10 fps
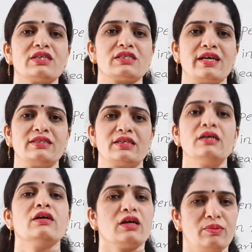then?
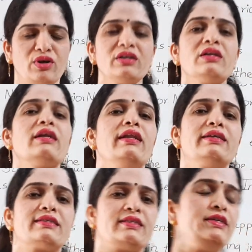Come on,
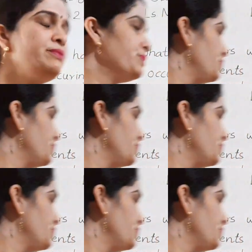let's see.